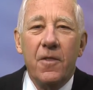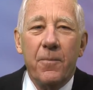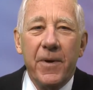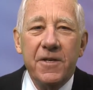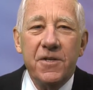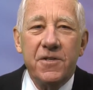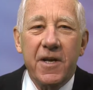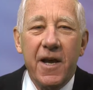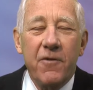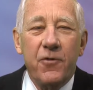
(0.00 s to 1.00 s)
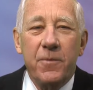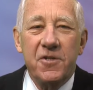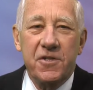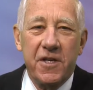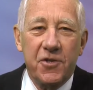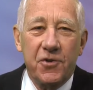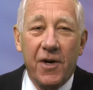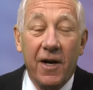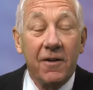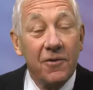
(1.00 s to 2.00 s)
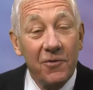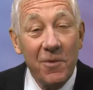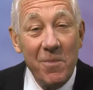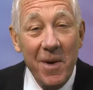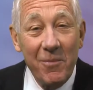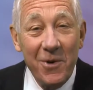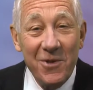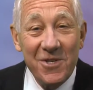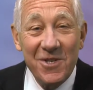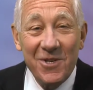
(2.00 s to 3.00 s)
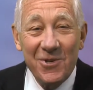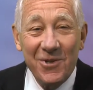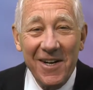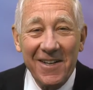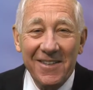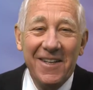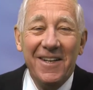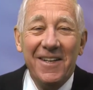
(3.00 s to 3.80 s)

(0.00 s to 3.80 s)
The patients came from the STITCH trial. Remember the STITCH trial?